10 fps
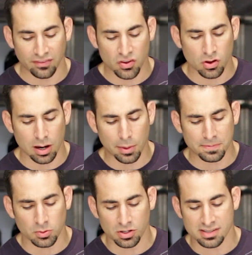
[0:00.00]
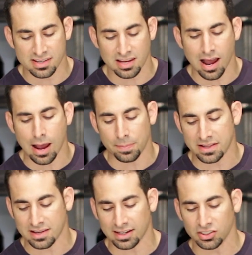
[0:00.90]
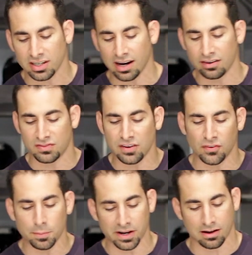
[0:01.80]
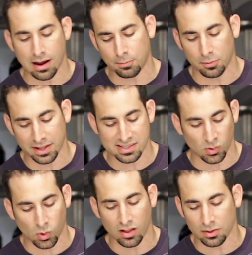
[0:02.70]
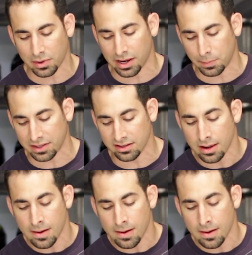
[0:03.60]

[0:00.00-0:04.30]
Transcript: And if you come up towards the top, it's actually kind of different, but it complements it well, in my opinion.